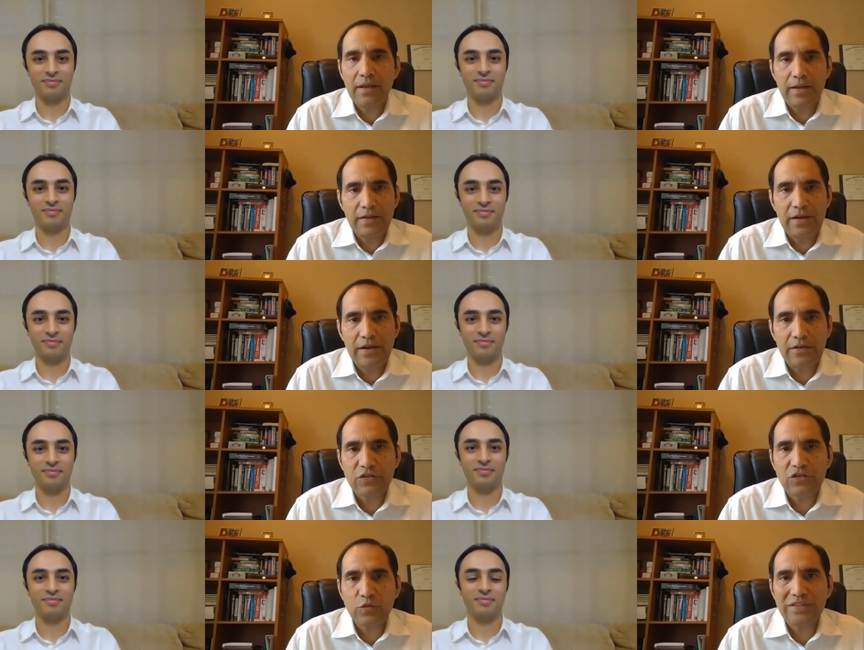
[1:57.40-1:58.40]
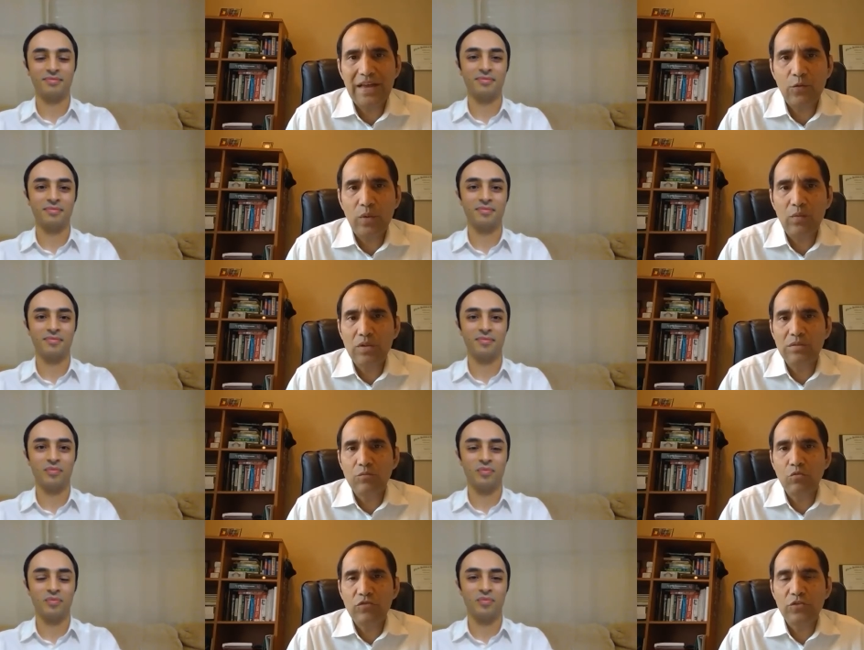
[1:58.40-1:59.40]
Speaker 1: Uh, so, so, with that, we will
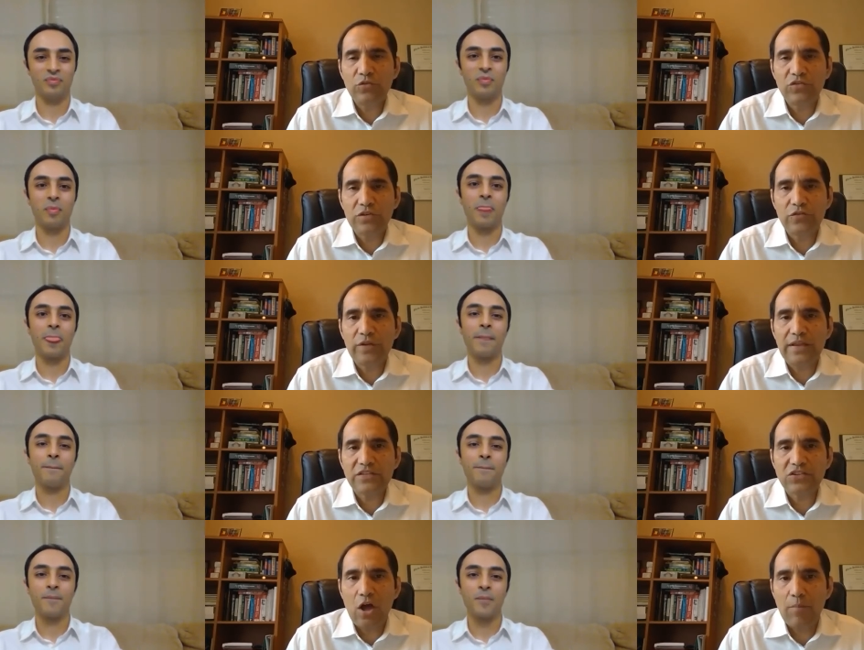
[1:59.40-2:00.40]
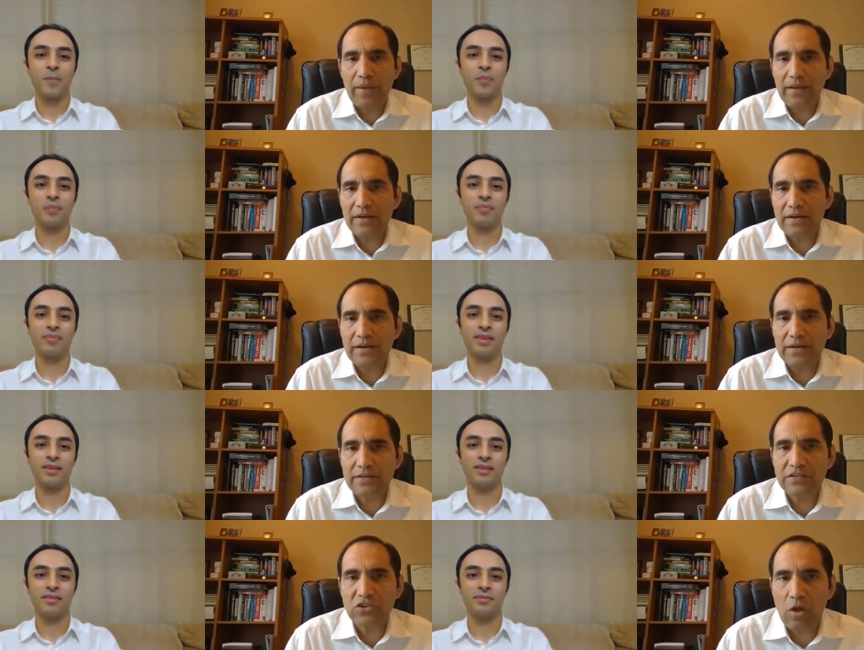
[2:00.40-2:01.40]
move to sort of today's topic. Uh,
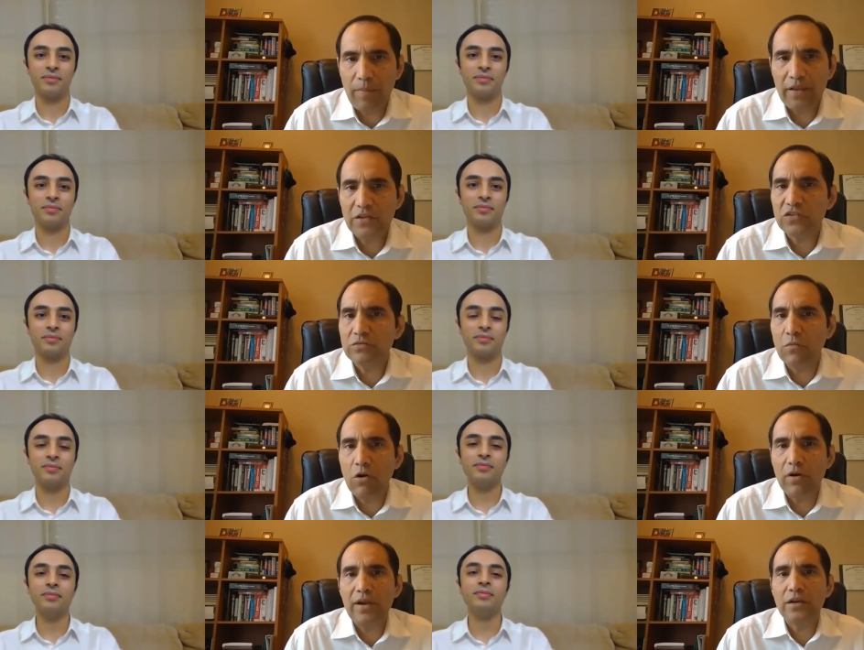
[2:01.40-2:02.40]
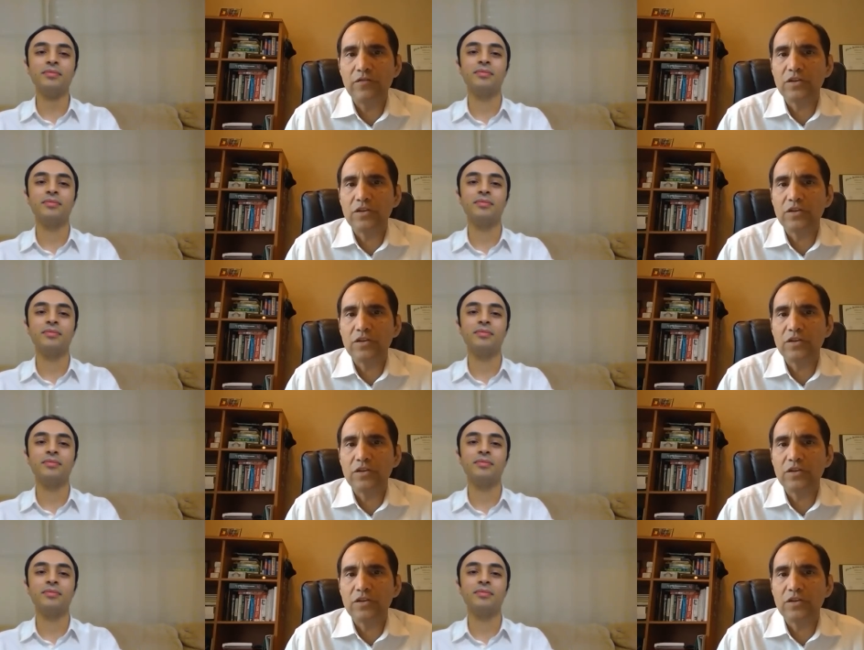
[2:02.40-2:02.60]
this topic is on modeling of the